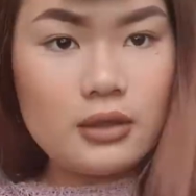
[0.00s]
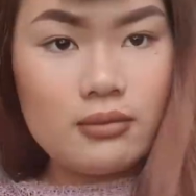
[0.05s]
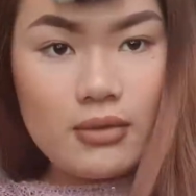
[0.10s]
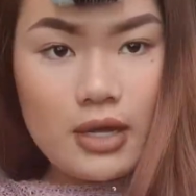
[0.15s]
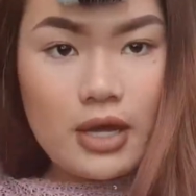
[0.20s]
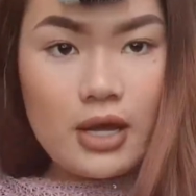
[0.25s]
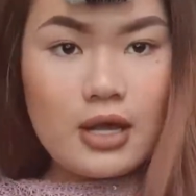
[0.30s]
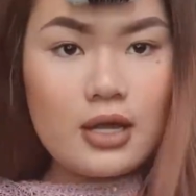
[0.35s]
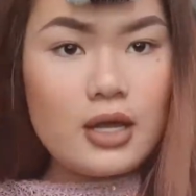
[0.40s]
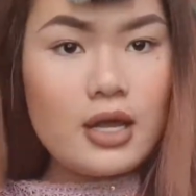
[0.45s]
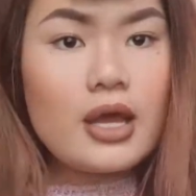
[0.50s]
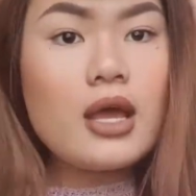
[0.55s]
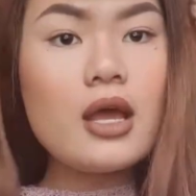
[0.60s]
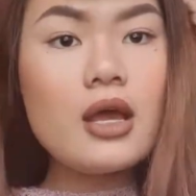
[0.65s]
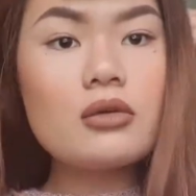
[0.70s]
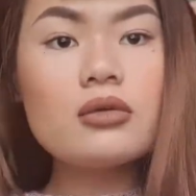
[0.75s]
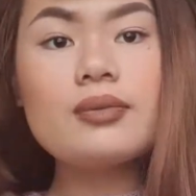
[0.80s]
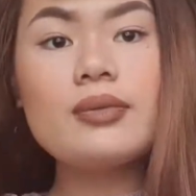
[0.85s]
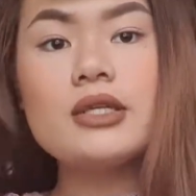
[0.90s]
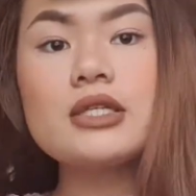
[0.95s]
then my
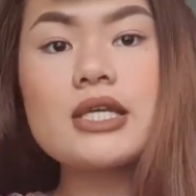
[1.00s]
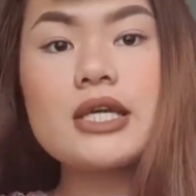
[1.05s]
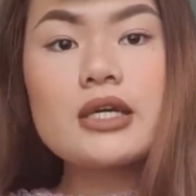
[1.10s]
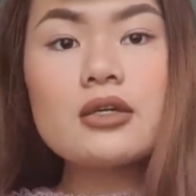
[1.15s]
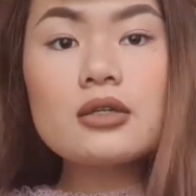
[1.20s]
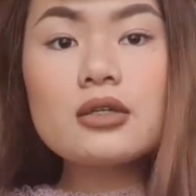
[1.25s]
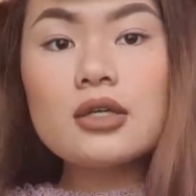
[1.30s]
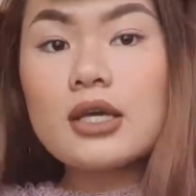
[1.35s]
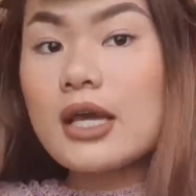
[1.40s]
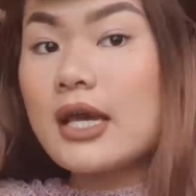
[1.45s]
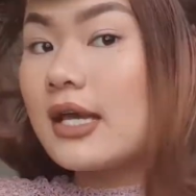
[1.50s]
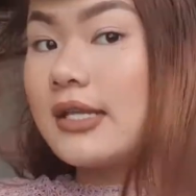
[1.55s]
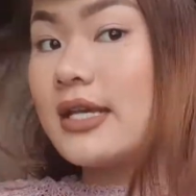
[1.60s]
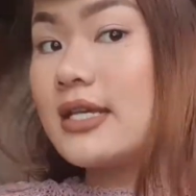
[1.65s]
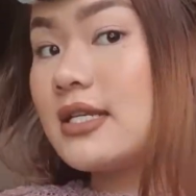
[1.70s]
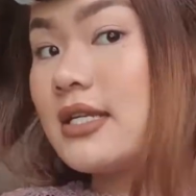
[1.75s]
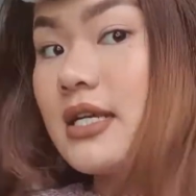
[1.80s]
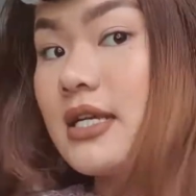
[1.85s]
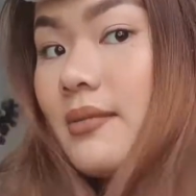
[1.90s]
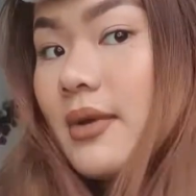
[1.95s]
hair will be down.
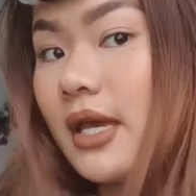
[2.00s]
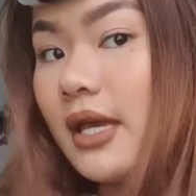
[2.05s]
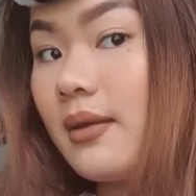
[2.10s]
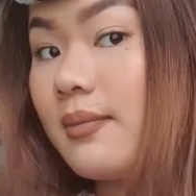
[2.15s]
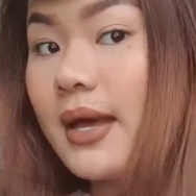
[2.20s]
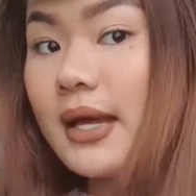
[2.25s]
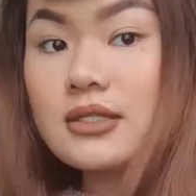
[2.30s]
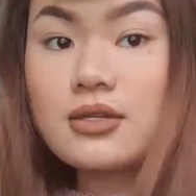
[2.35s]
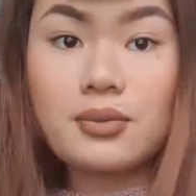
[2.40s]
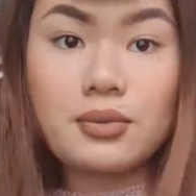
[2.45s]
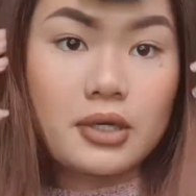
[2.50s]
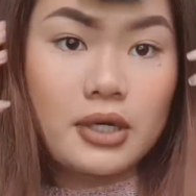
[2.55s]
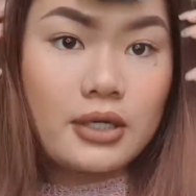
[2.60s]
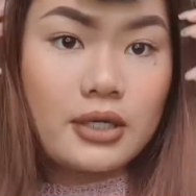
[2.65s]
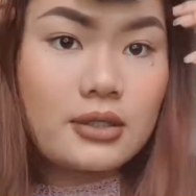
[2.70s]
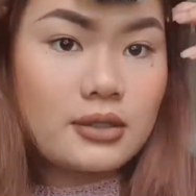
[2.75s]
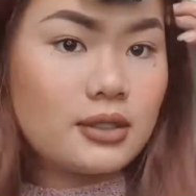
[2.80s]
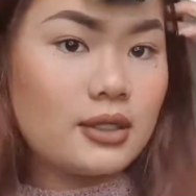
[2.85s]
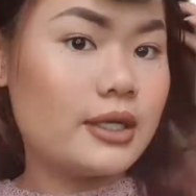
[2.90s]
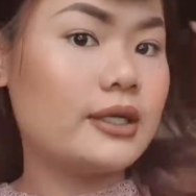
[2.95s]
Yes, I dye my hair back to
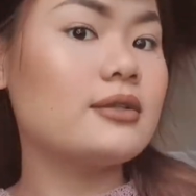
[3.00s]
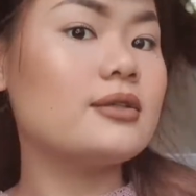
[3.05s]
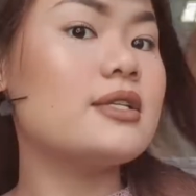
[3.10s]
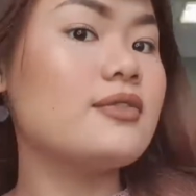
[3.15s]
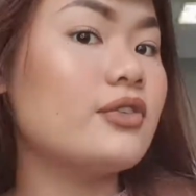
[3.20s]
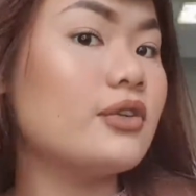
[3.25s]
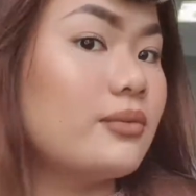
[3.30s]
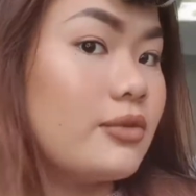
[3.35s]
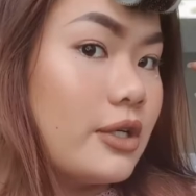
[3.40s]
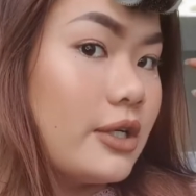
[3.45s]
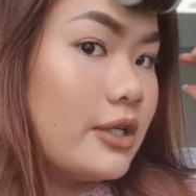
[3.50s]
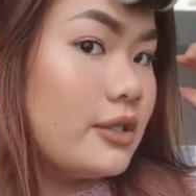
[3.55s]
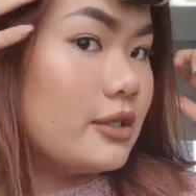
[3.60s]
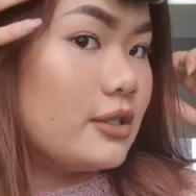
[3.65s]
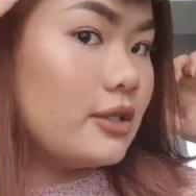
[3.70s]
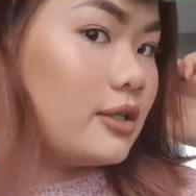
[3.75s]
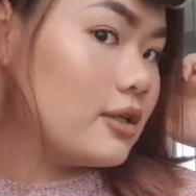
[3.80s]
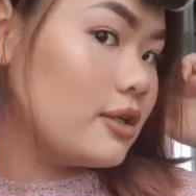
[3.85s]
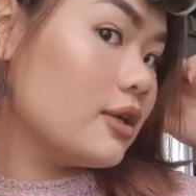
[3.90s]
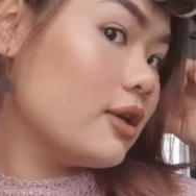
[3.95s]
brown, like different
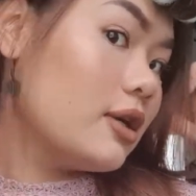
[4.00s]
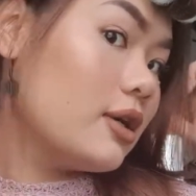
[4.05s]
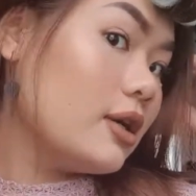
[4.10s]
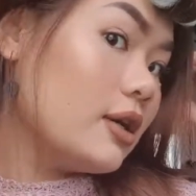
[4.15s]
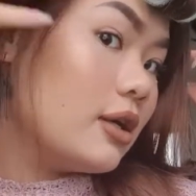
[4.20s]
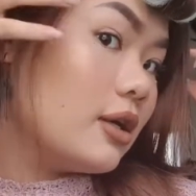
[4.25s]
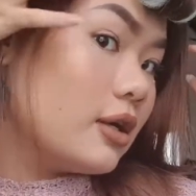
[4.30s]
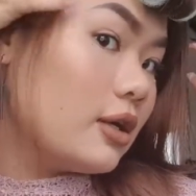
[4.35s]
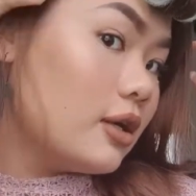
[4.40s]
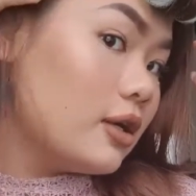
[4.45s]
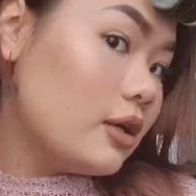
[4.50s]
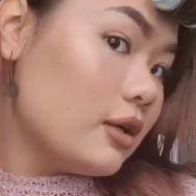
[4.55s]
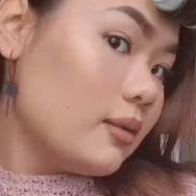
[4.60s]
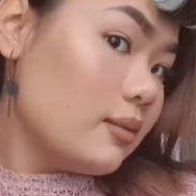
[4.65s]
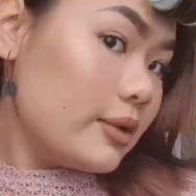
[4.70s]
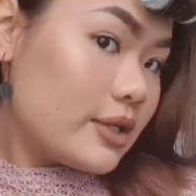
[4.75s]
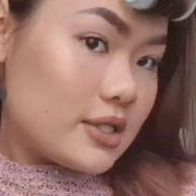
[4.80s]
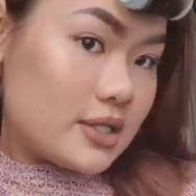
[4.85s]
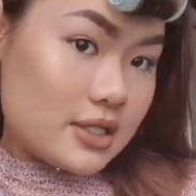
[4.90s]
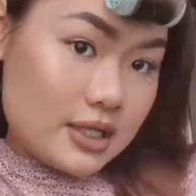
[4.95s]
brown.
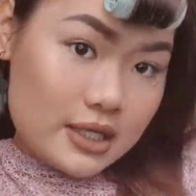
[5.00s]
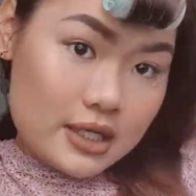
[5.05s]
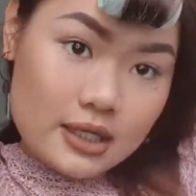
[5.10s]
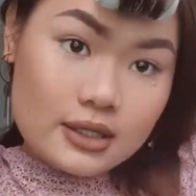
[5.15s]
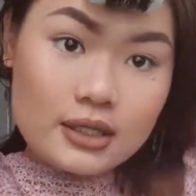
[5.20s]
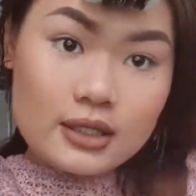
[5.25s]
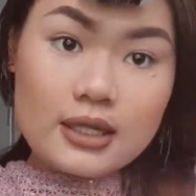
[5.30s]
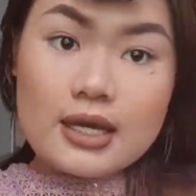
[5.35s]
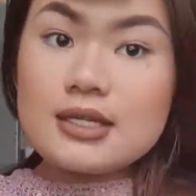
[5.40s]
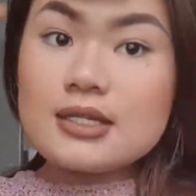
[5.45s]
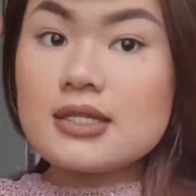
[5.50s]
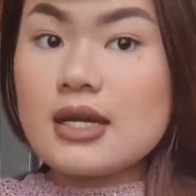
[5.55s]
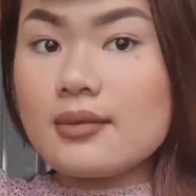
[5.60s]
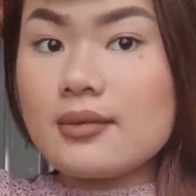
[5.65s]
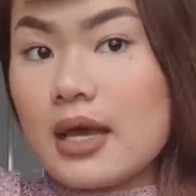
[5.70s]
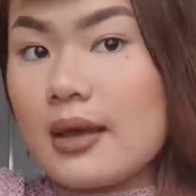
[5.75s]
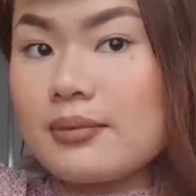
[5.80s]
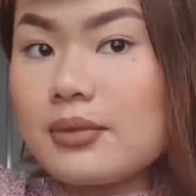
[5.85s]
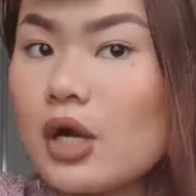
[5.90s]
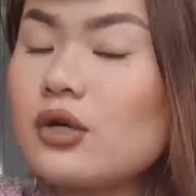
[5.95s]
Because the last time
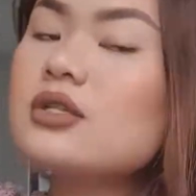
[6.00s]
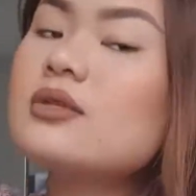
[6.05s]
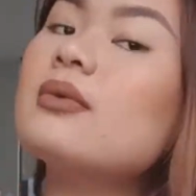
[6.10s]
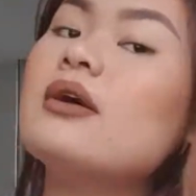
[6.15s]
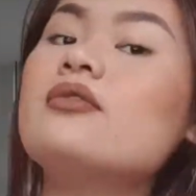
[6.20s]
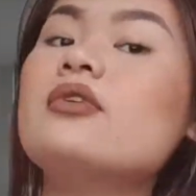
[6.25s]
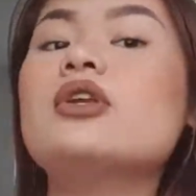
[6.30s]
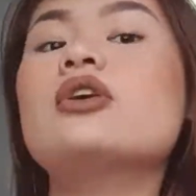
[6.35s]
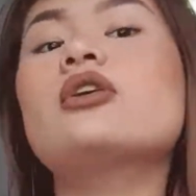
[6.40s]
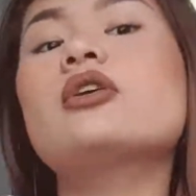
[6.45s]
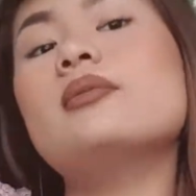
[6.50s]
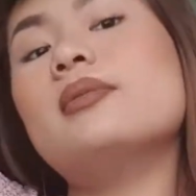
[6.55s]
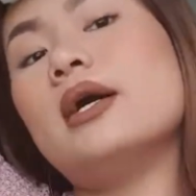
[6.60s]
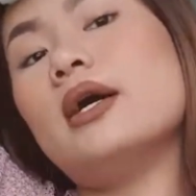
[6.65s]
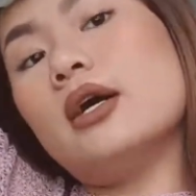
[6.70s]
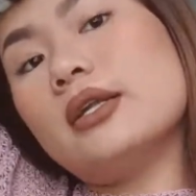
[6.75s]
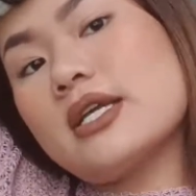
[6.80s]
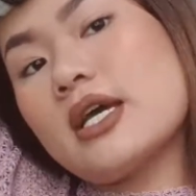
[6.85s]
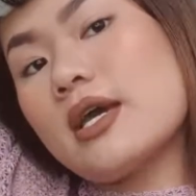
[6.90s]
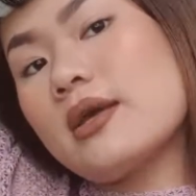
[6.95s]
that I posted my video
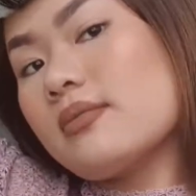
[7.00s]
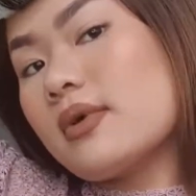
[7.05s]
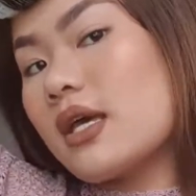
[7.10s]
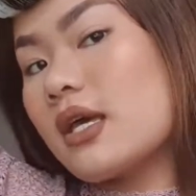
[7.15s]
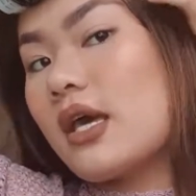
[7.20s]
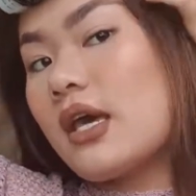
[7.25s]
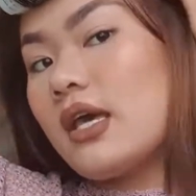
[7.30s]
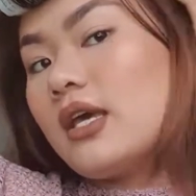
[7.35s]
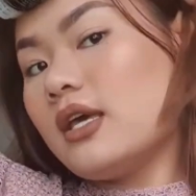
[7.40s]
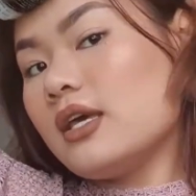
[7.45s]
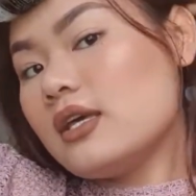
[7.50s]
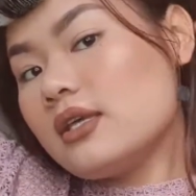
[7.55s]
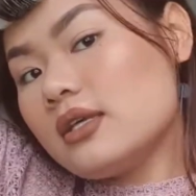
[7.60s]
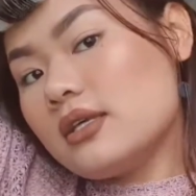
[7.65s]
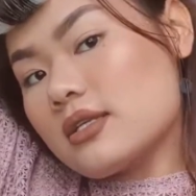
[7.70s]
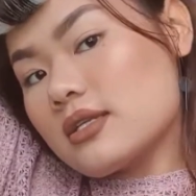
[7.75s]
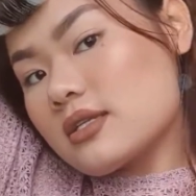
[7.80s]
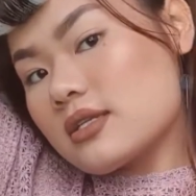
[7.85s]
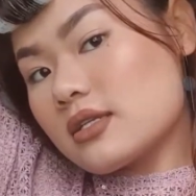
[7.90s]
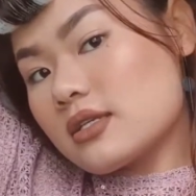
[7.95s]
about dyeing my hair
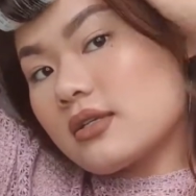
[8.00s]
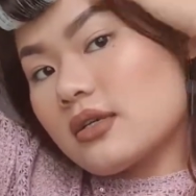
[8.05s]
it's